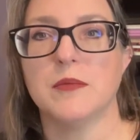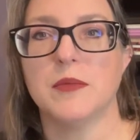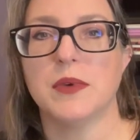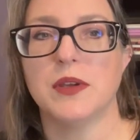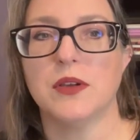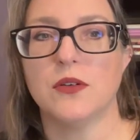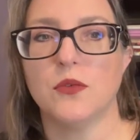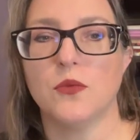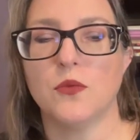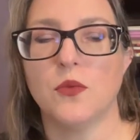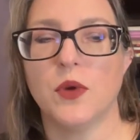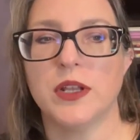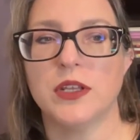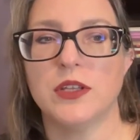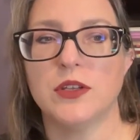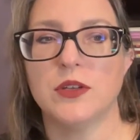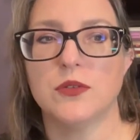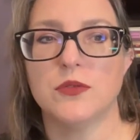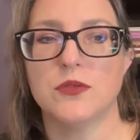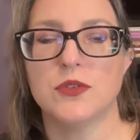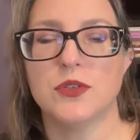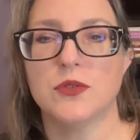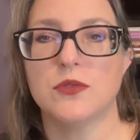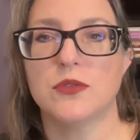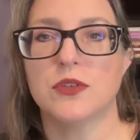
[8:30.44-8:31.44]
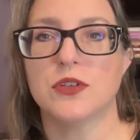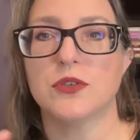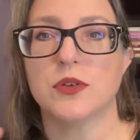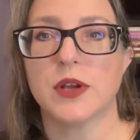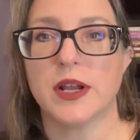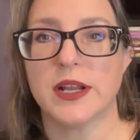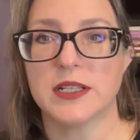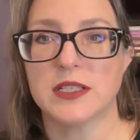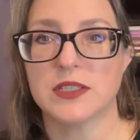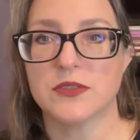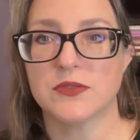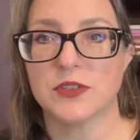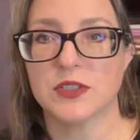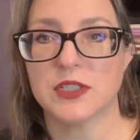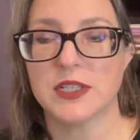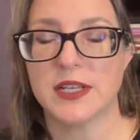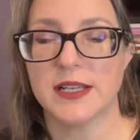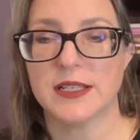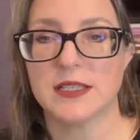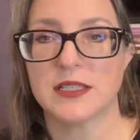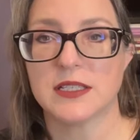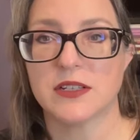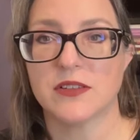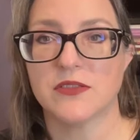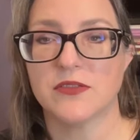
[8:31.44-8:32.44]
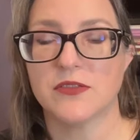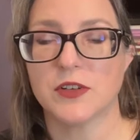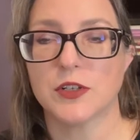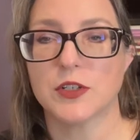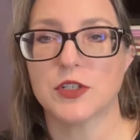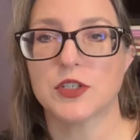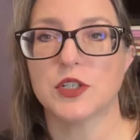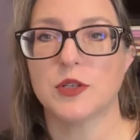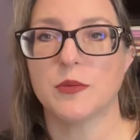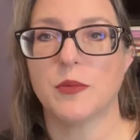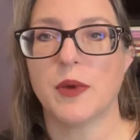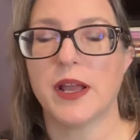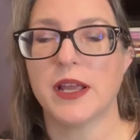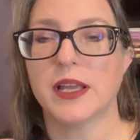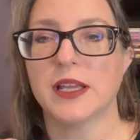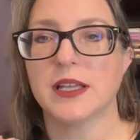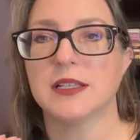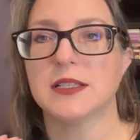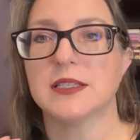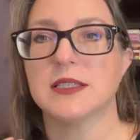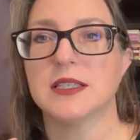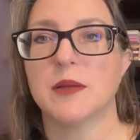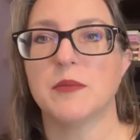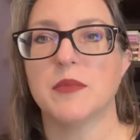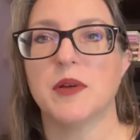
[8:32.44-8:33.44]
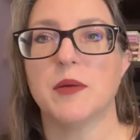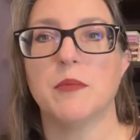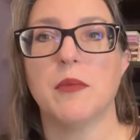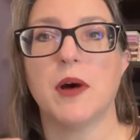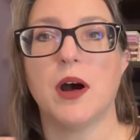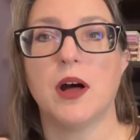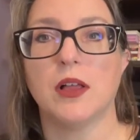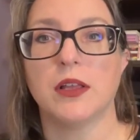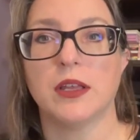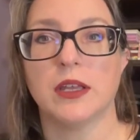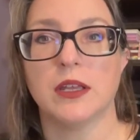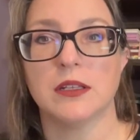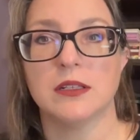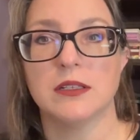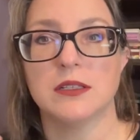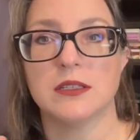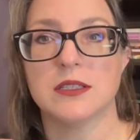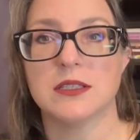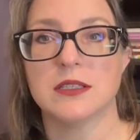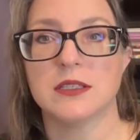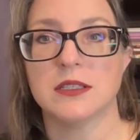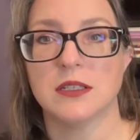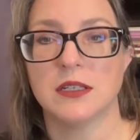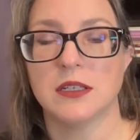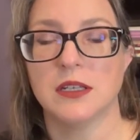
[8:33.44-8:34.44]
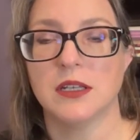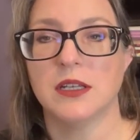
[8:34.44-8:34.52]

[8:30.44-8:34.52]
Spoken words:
When you do the transfer test at first, you might get some emollients,